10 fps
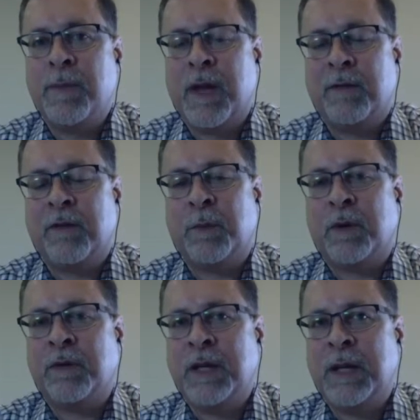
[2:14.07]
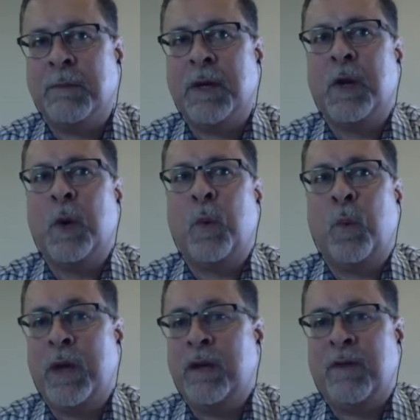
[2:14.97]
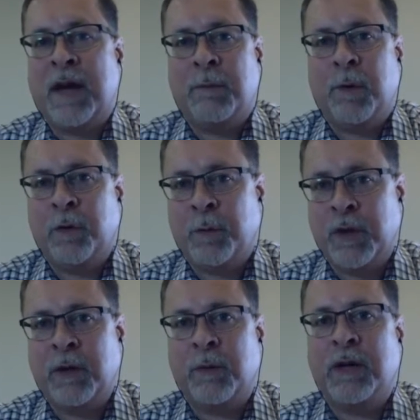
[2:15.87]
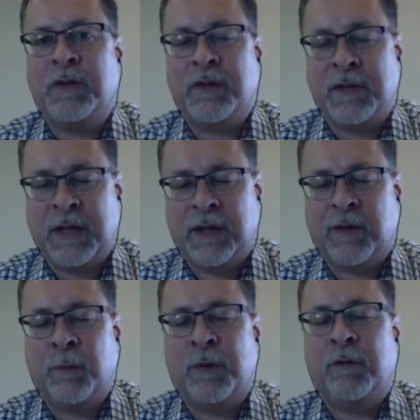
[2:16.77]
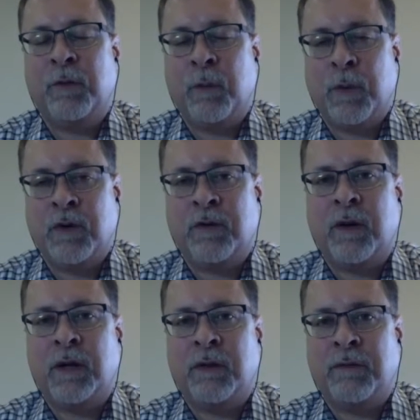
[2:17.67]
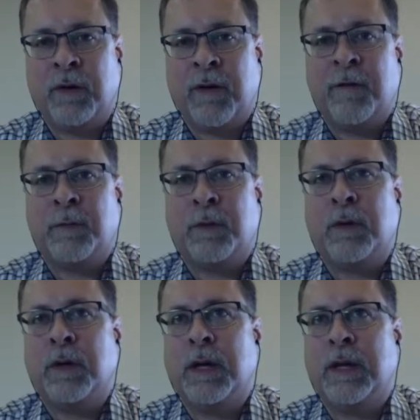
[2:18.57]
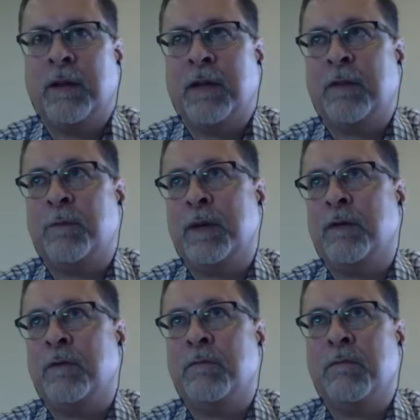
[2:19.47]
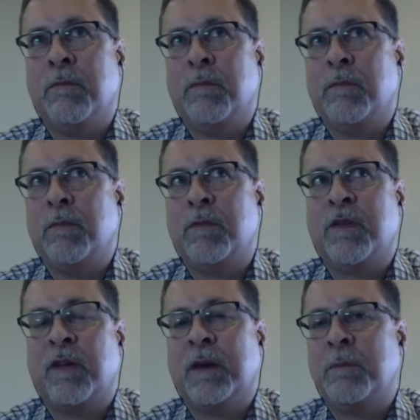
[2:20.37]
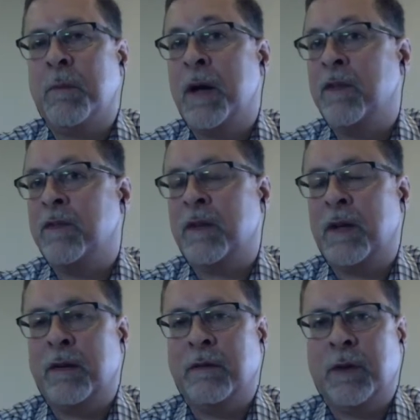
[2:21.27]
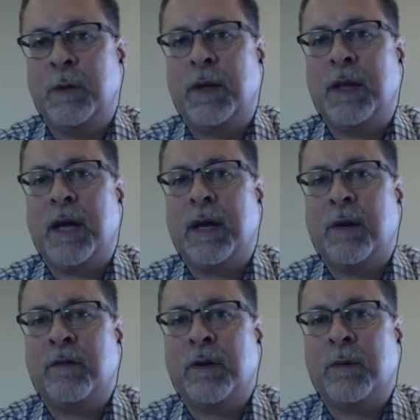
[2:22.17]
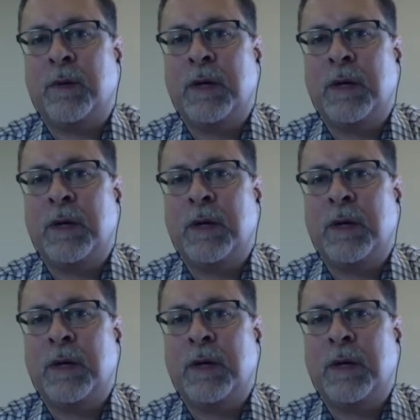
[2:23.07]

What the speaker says: I have a small team. We've had multiple iterations to get to a place where we're starting to feel comfortable. And that's been 7 months of doing that now. So